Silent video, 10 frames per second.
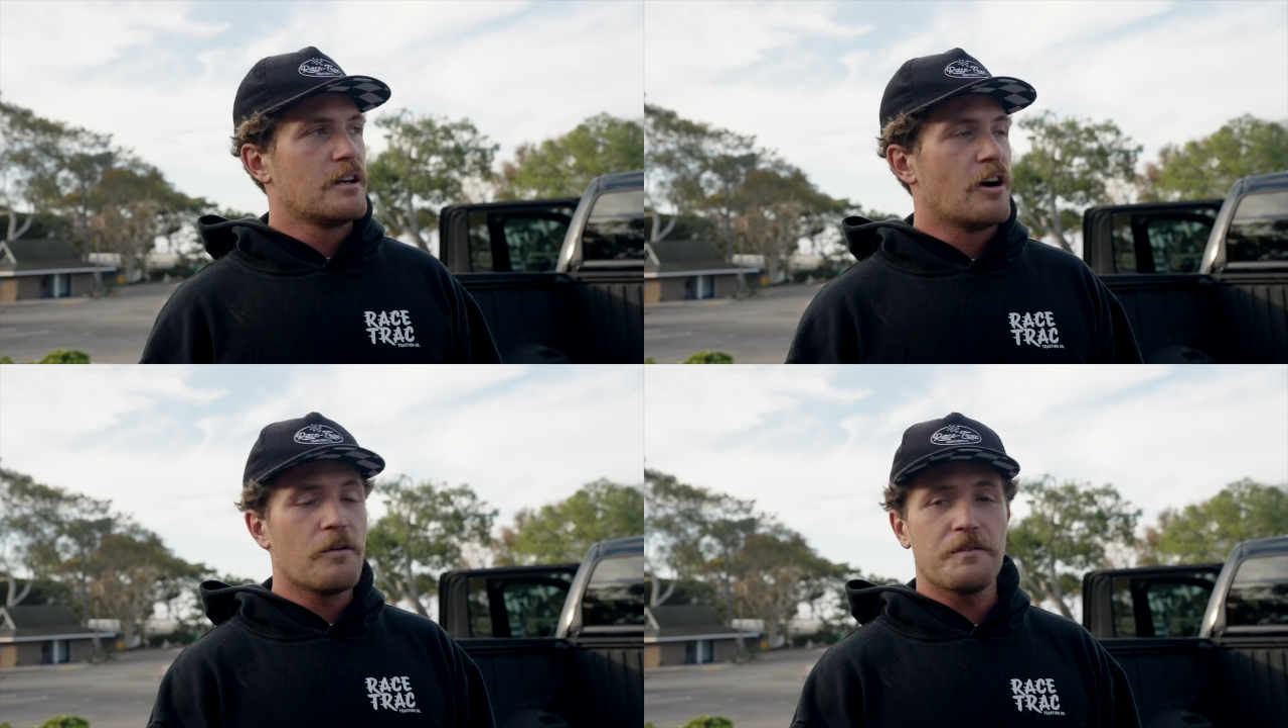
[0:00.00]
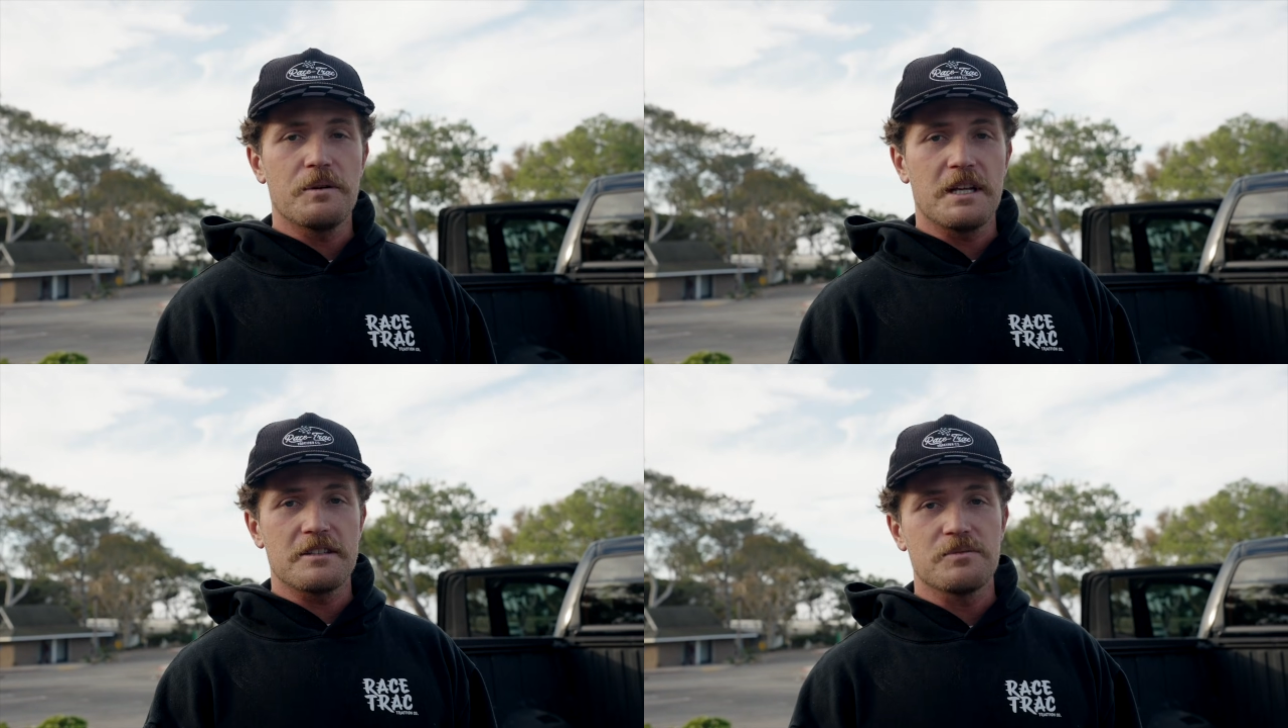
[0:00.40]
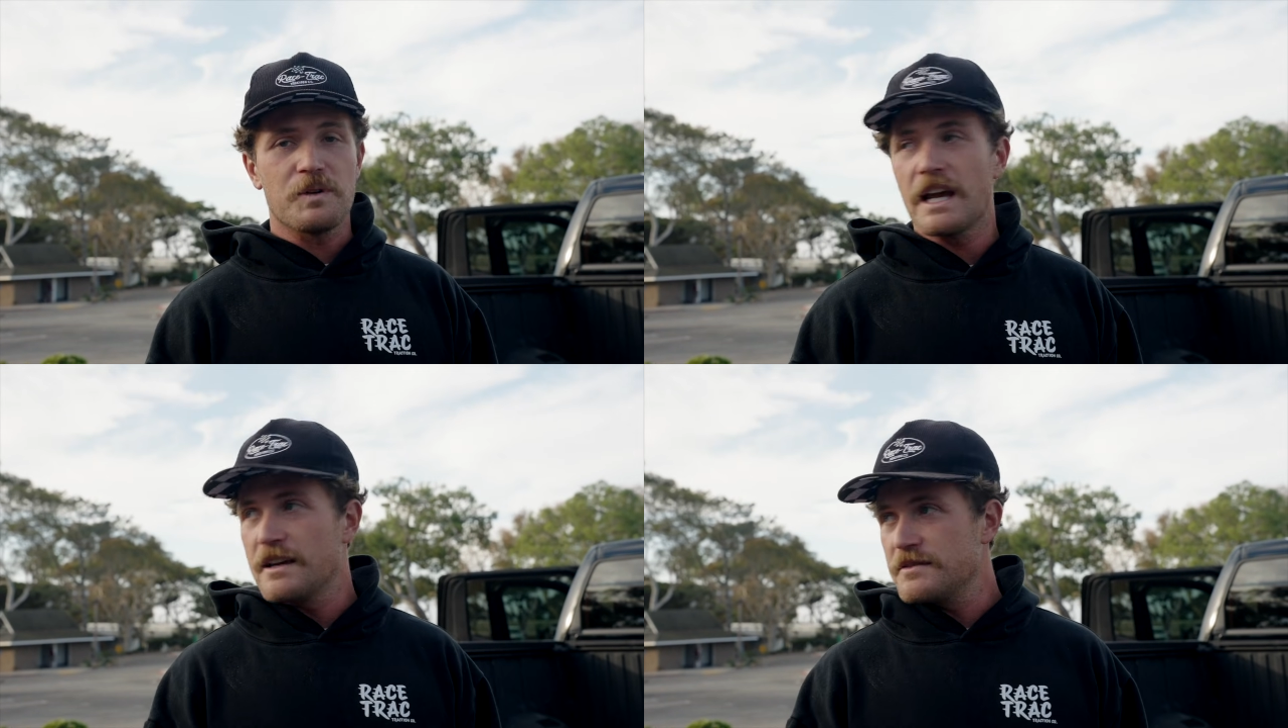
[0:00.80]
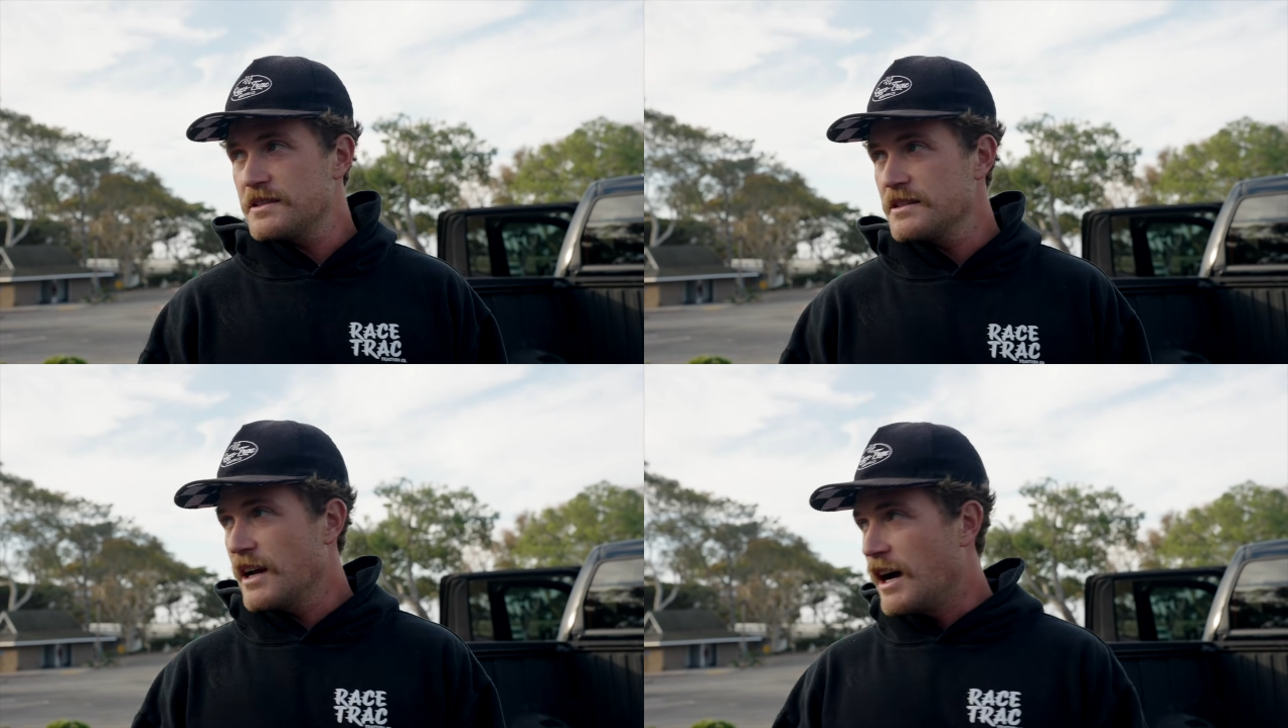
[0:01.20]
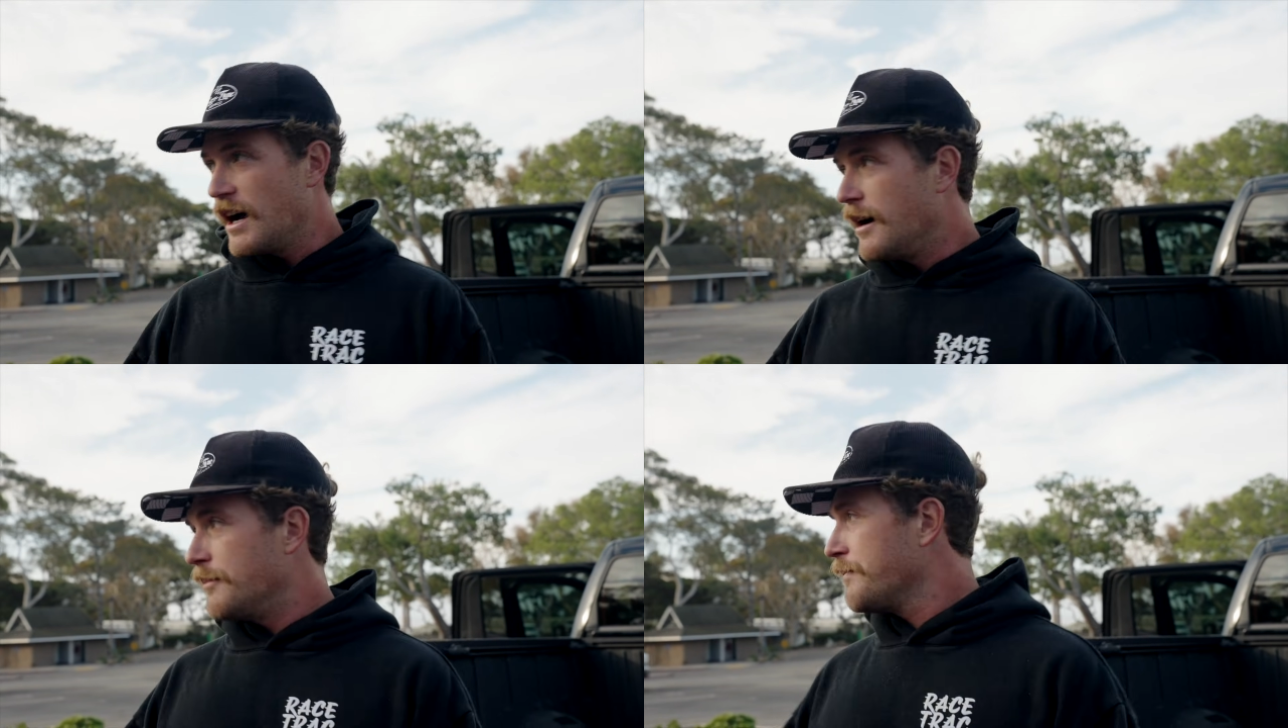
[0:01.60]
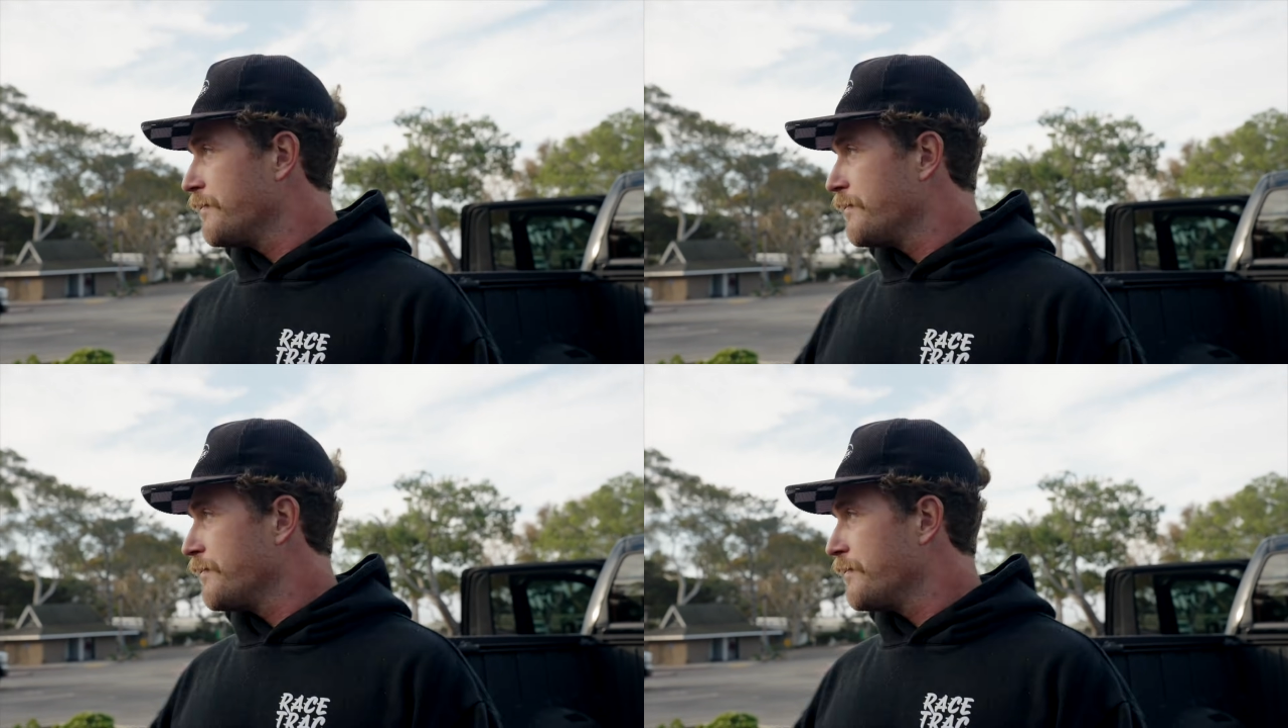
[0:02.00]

hopefully we get some waves, but